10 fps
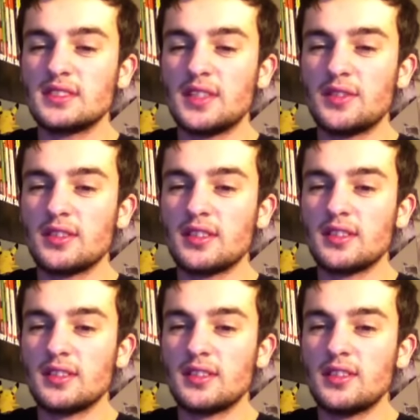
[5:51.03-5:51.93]

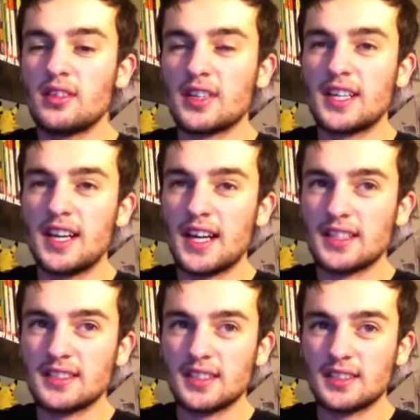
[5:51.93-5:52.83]
you're not a
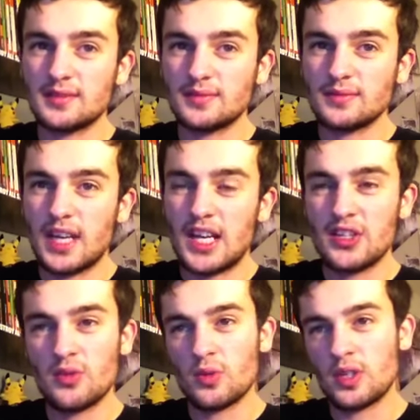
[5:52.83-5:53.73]
collector and
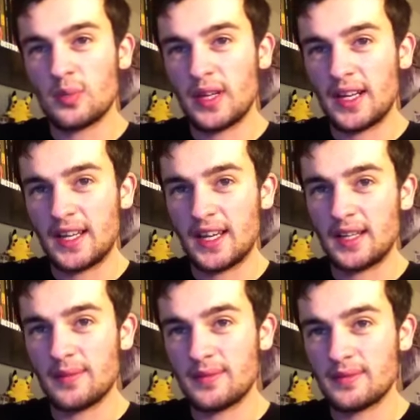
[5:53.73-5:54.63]
you want to play a
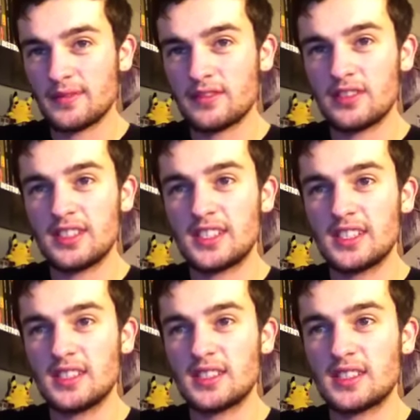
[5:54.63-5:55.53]
game, for
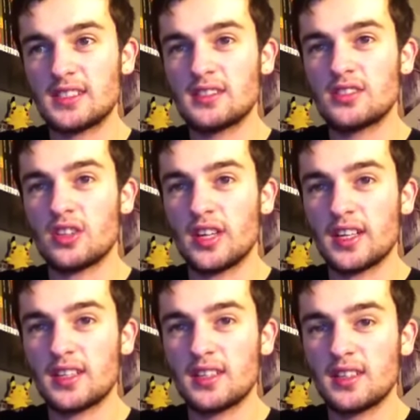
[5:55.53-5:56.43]
instance,
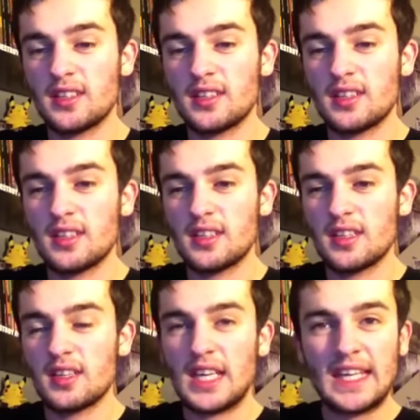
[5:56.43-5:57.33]
Sonic,
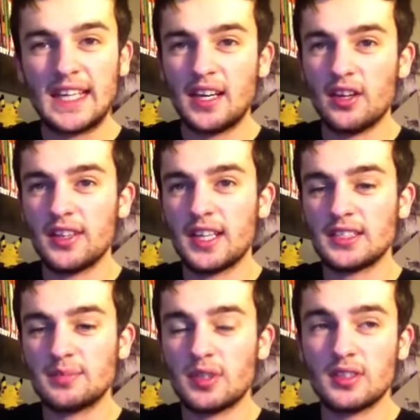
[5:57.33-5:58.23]
you can get it on the
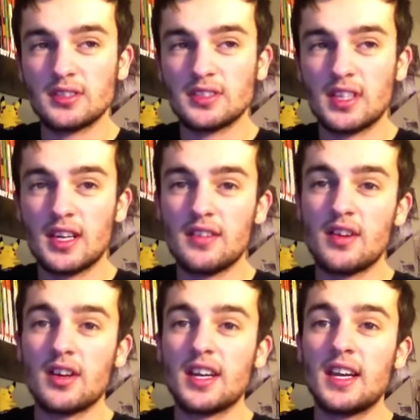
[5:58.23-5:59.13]
Xbox Live
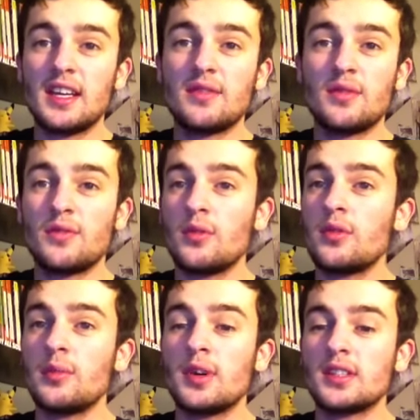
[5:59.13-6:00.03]
Arcade for
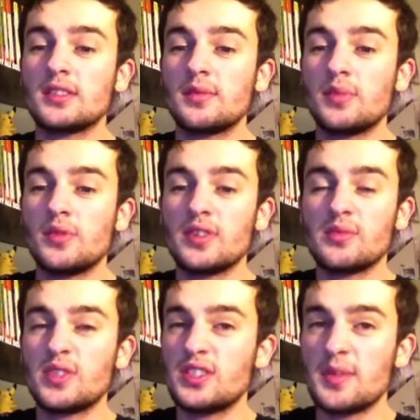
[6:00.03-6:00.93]
400 Microsoft points, which is